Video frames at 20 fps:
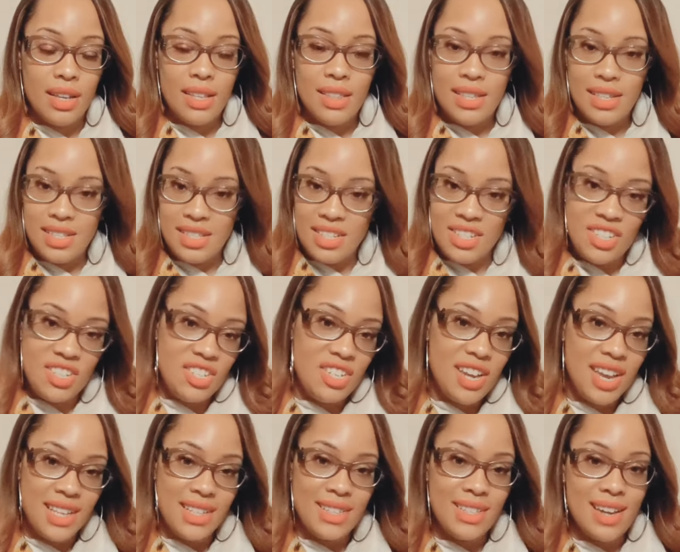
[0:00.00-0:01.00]
This is
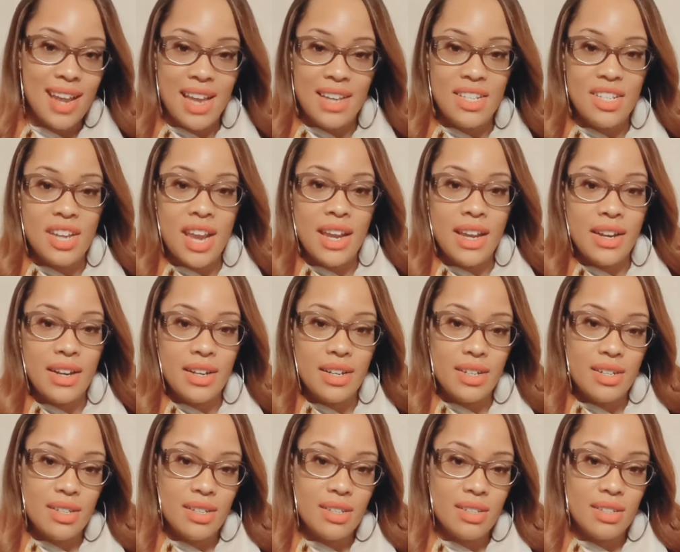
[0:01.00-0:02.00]
chess, not
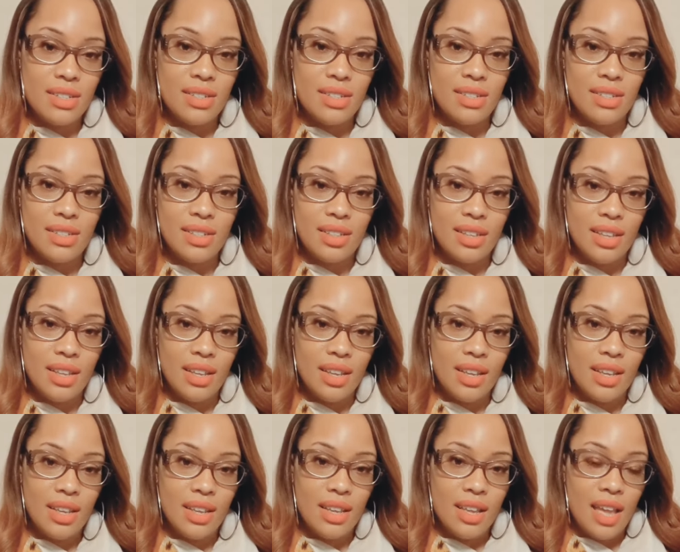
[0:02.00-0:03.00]
checkers.
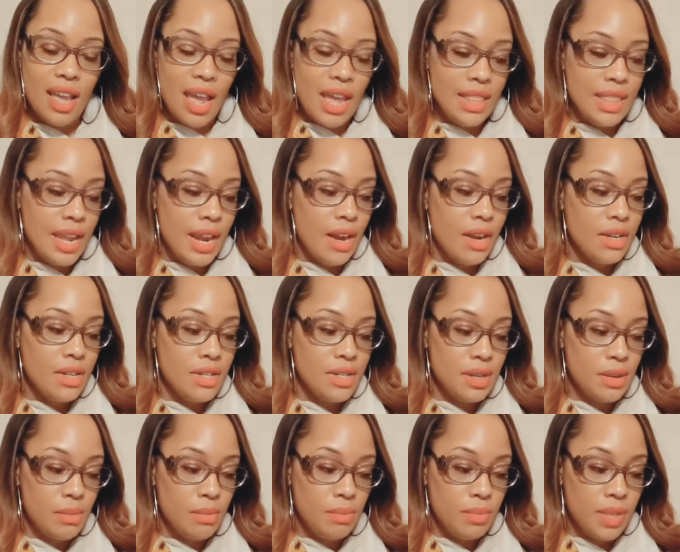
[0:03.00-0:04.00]
And there are
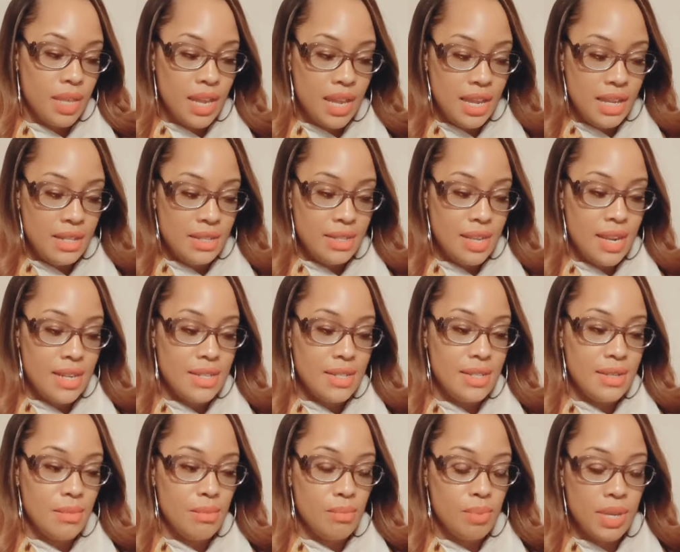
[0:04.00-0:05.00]
some things and
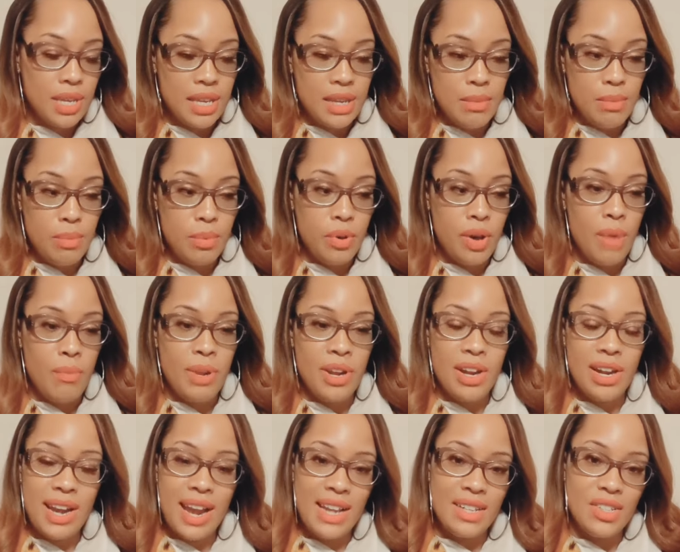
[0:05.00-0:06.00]
some people. I'm
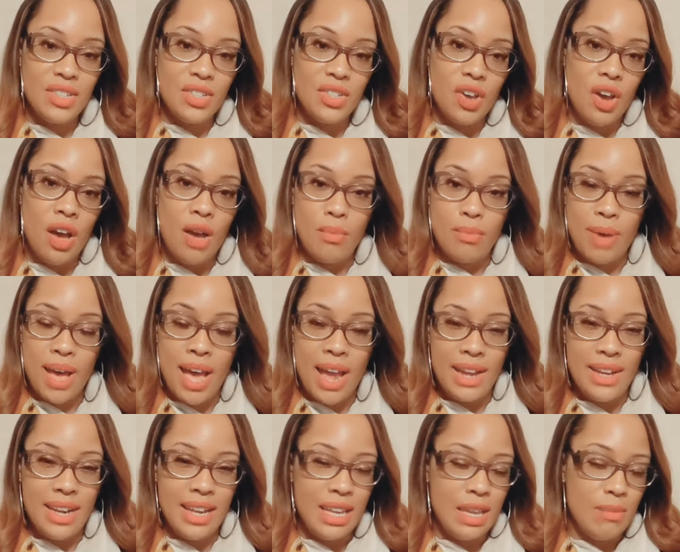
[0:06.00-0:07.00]
hearing that song by
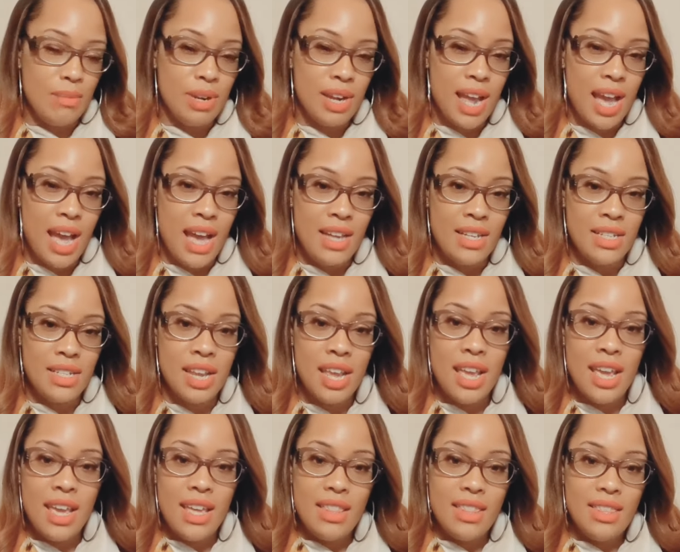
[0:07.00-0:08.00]
Nicki Minaj.
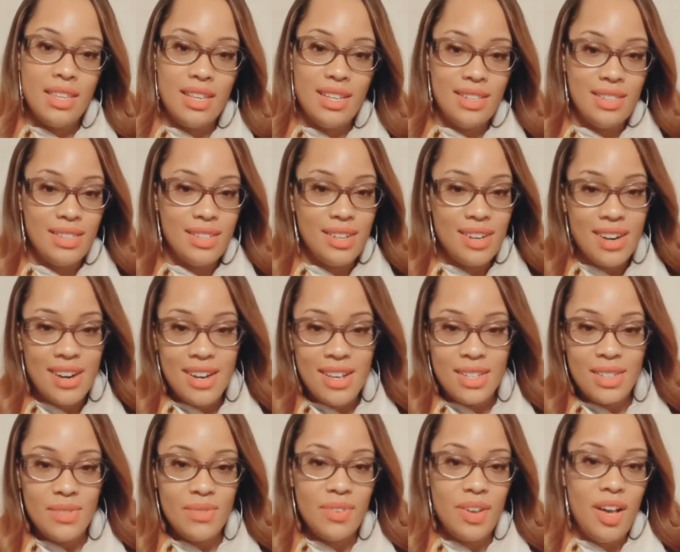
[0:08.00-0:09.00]
These
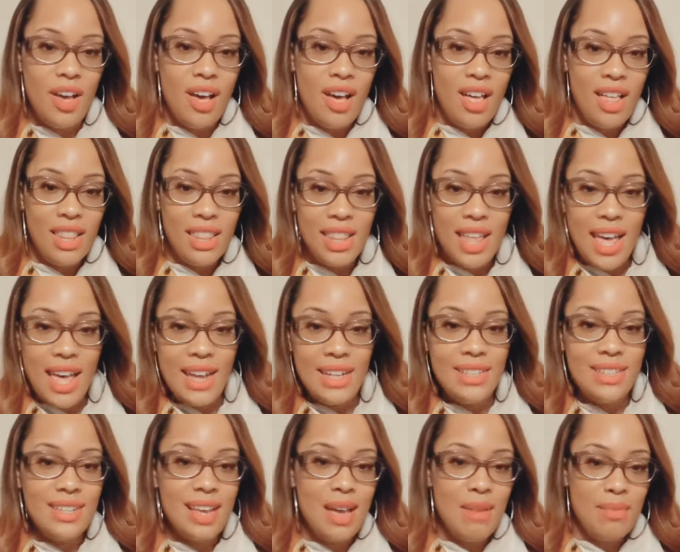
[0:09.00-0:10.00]
girls fall
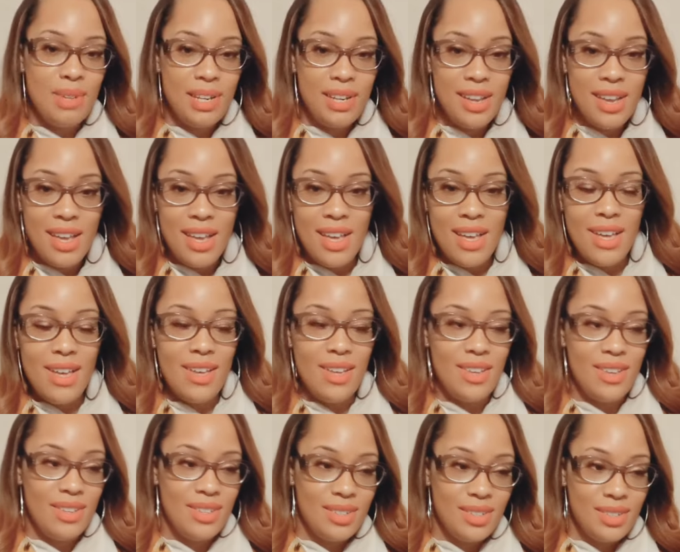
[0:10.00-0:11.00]
like
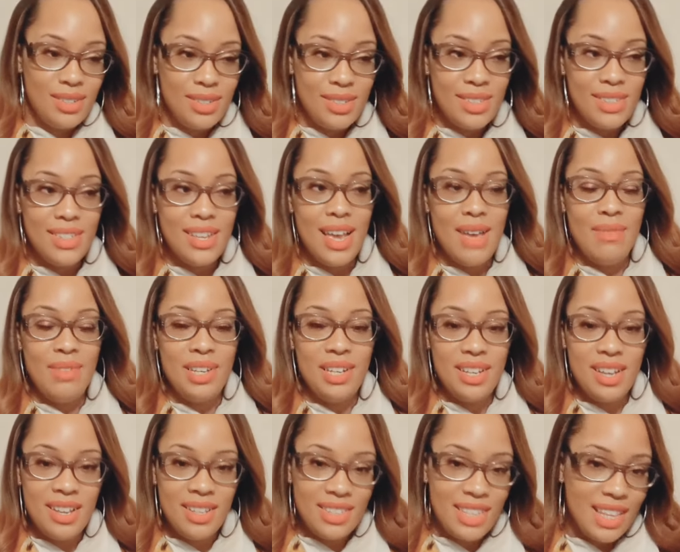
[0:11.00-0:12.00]
dominoes,
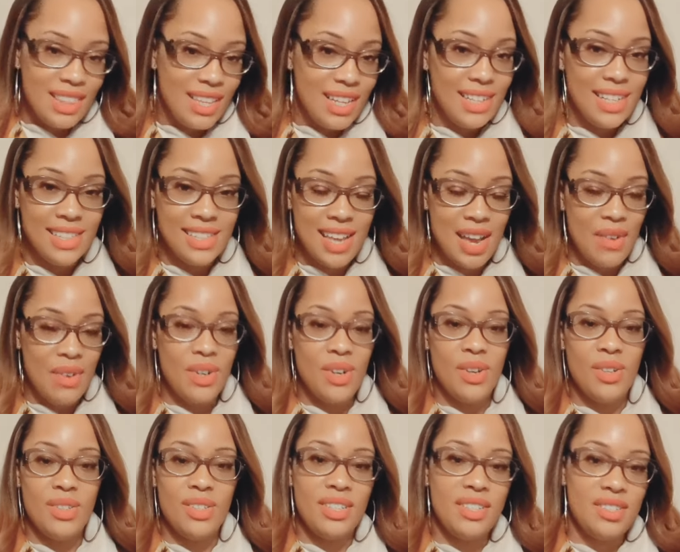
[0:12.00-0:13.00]
dominoes. I think that's how it
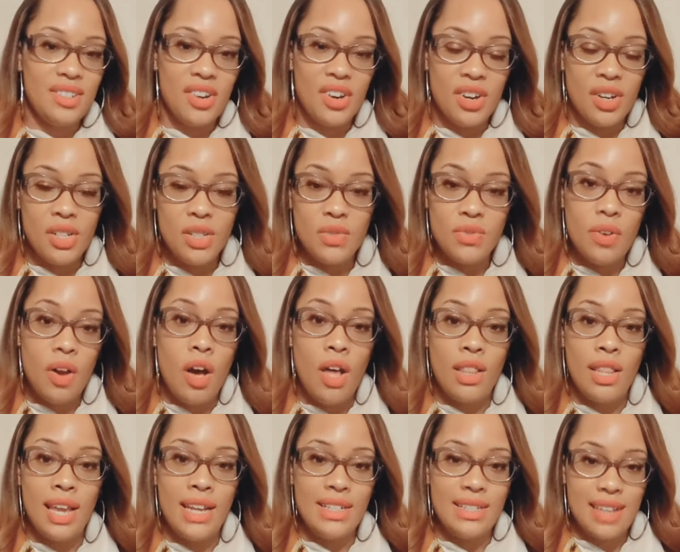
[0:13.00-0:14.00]
goes. These girls fall
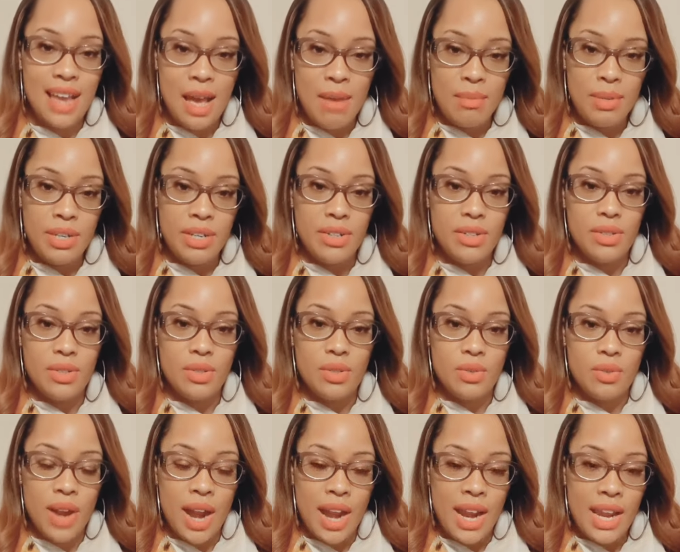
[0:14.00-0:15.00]
like dominoes,
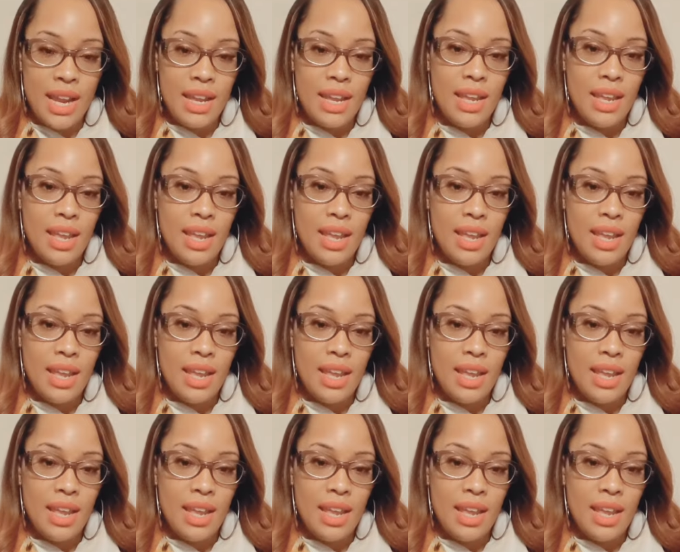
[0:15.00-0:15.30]
right?